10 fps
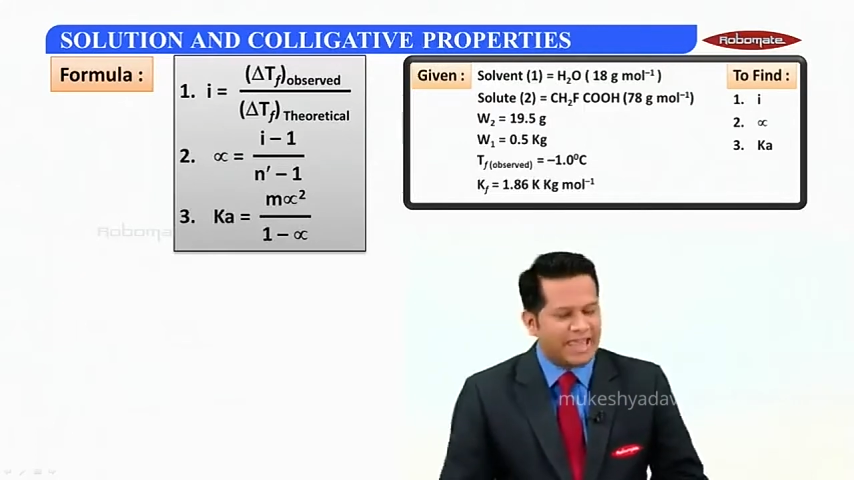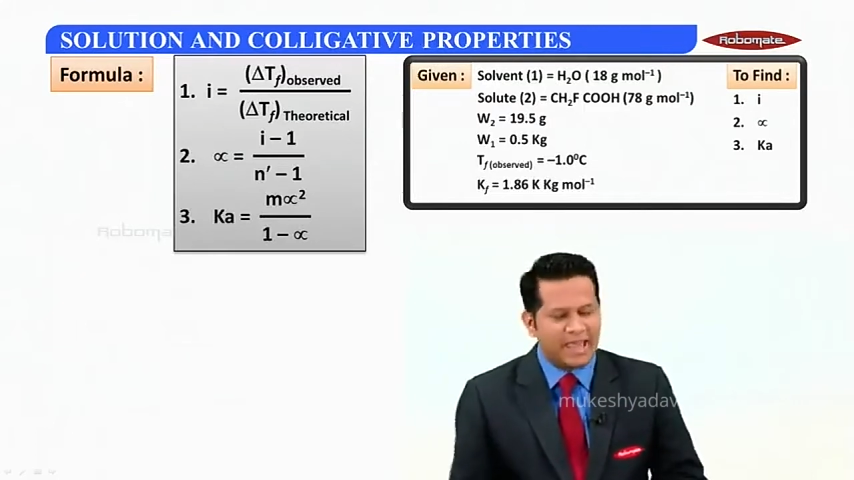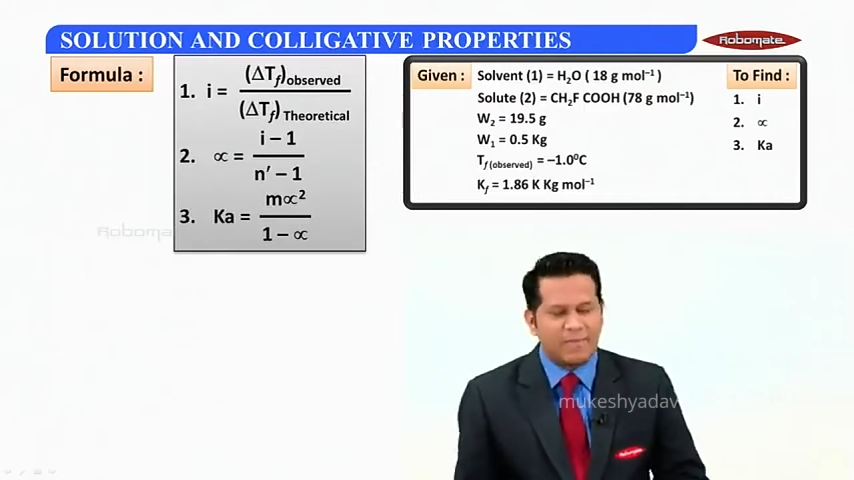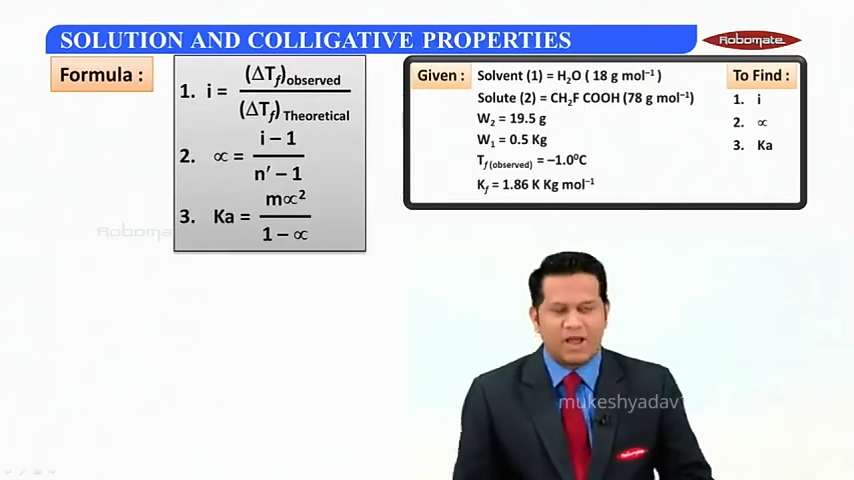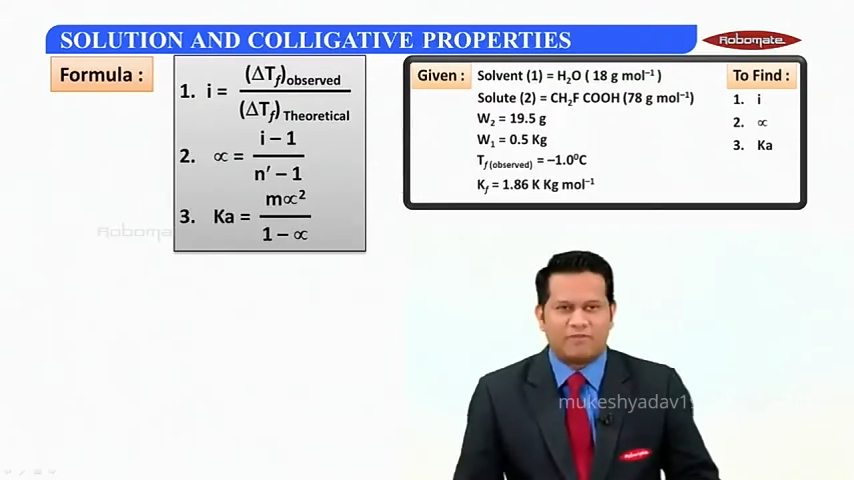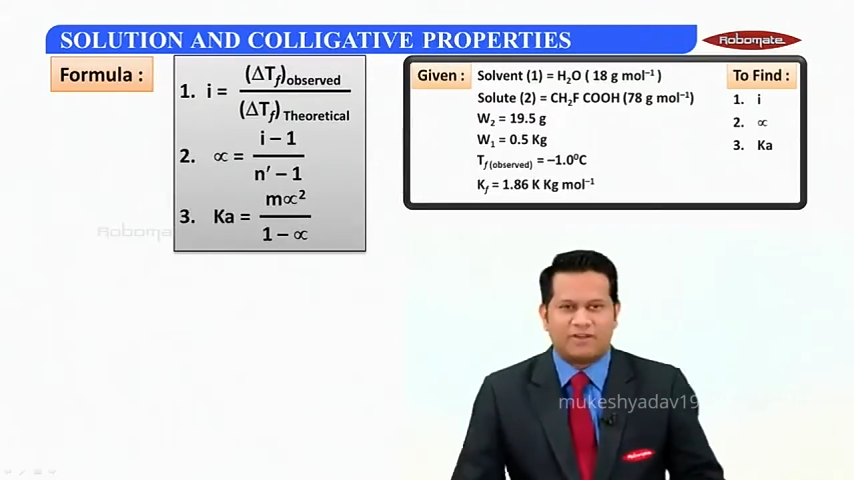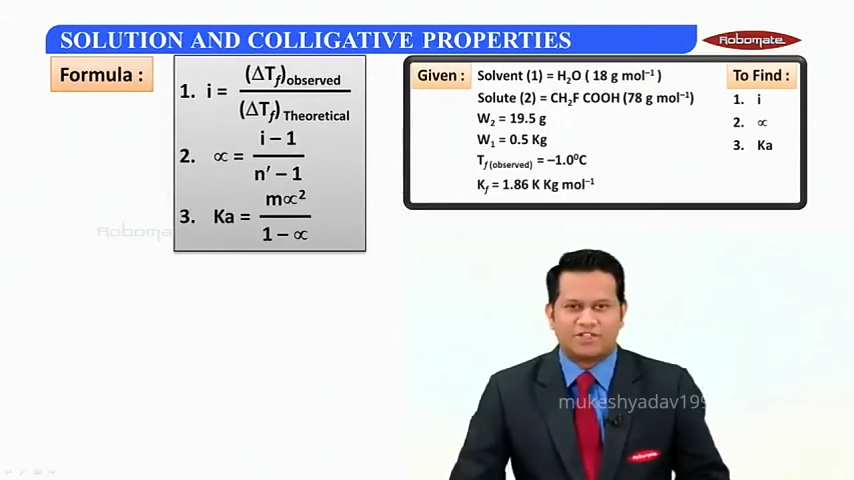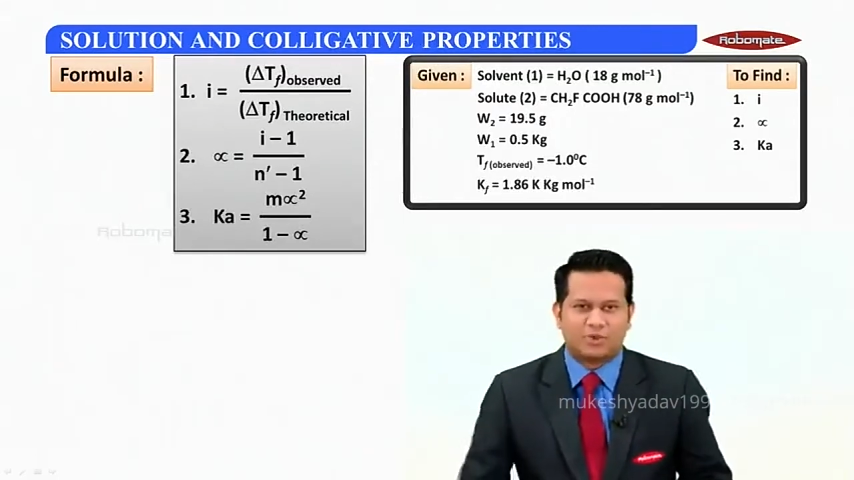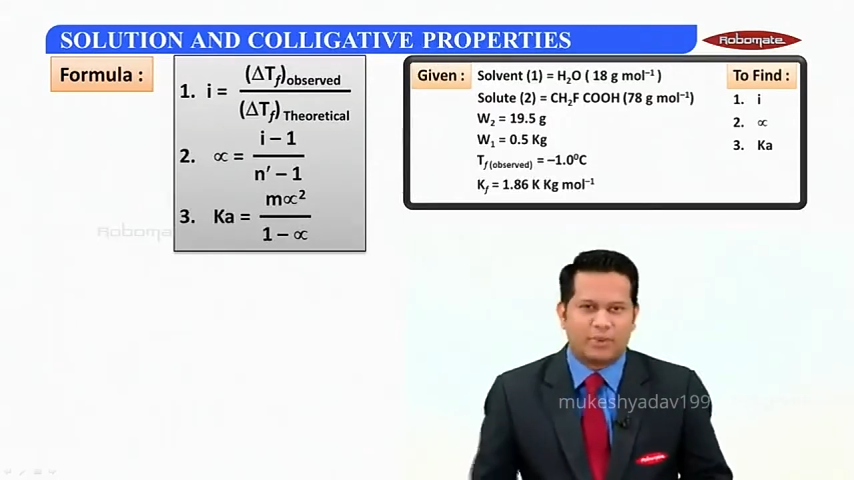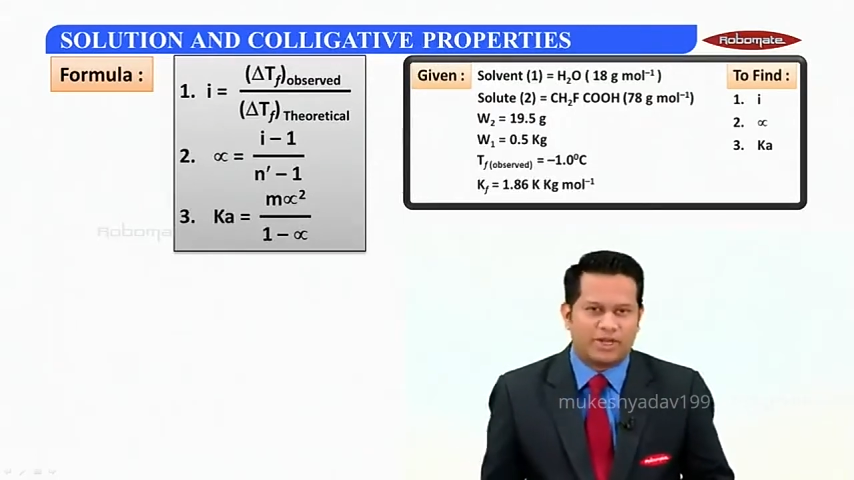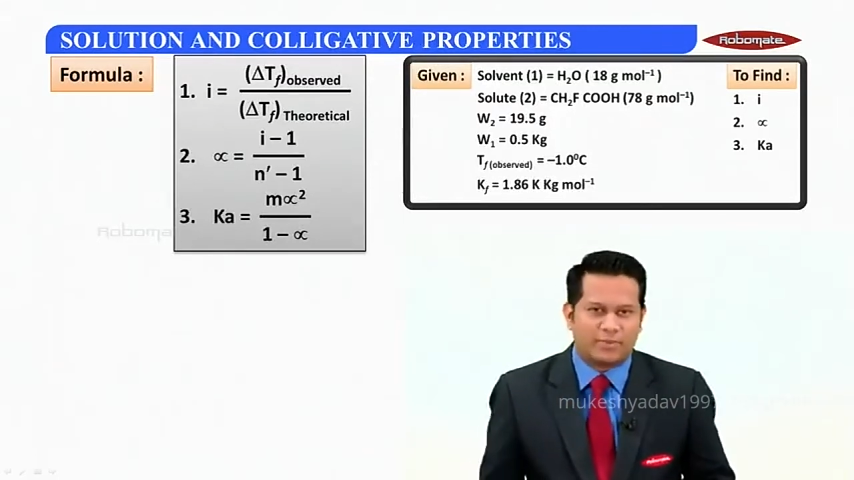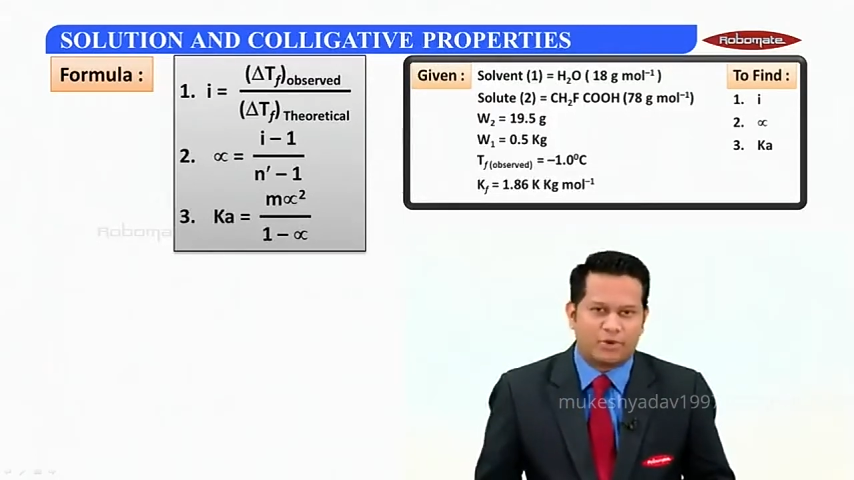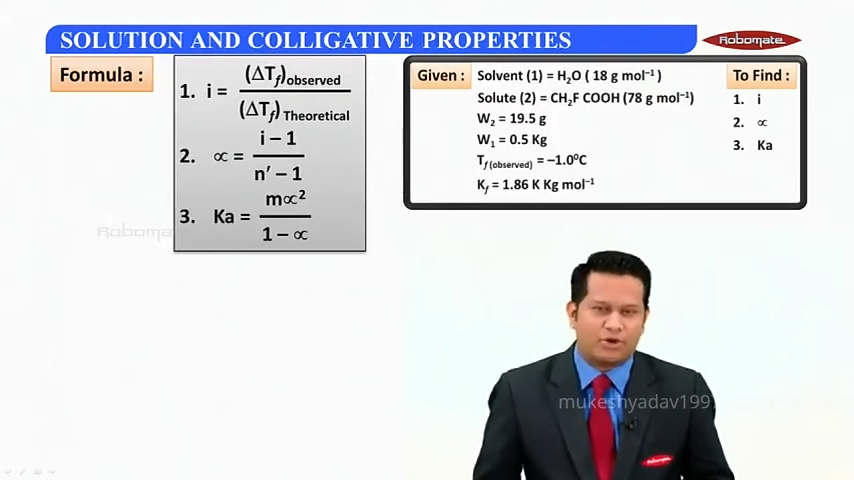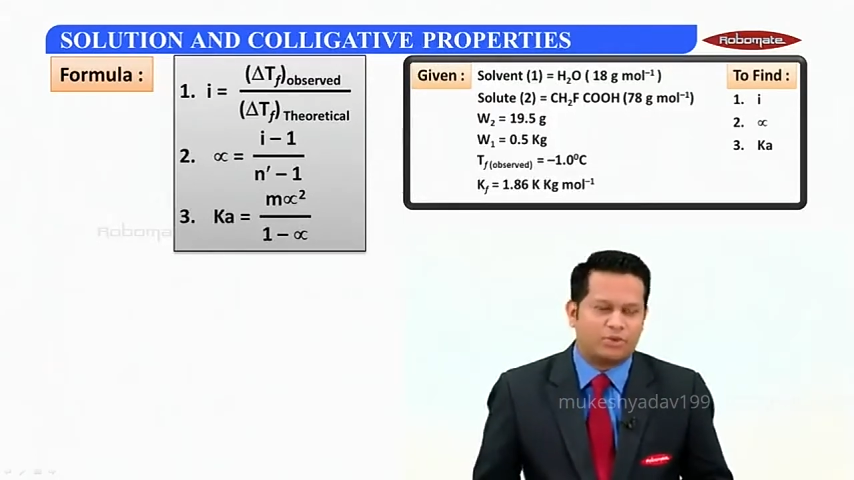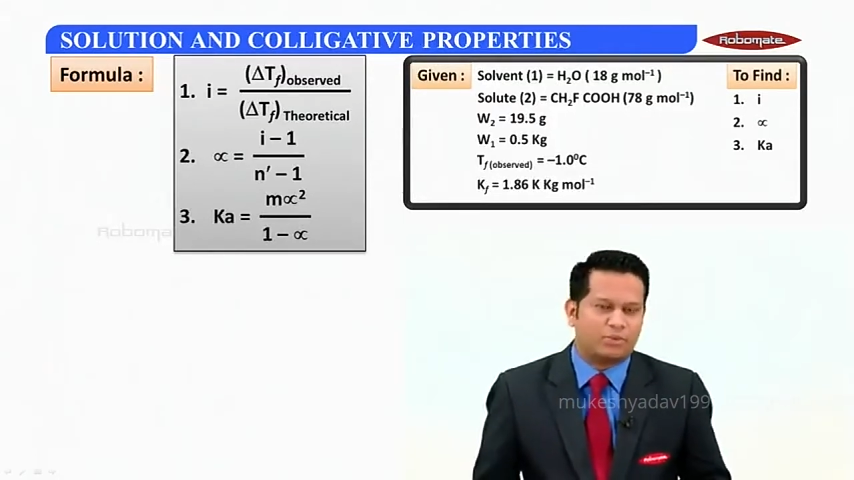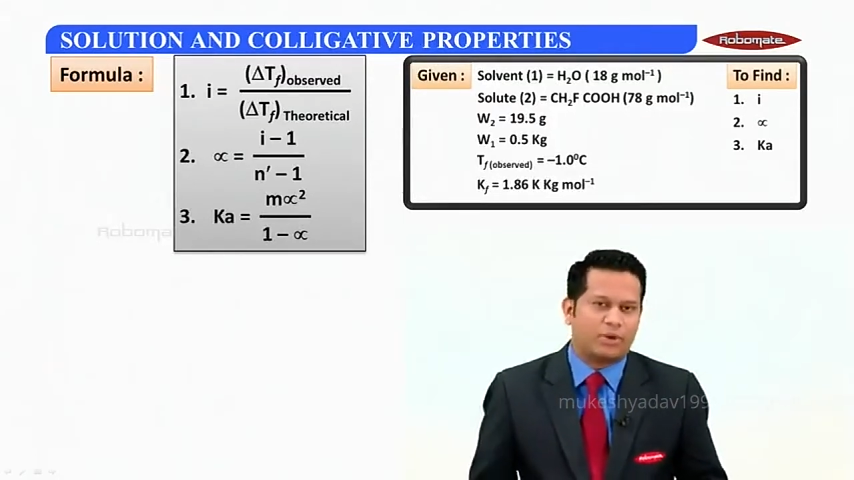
m alpha square upon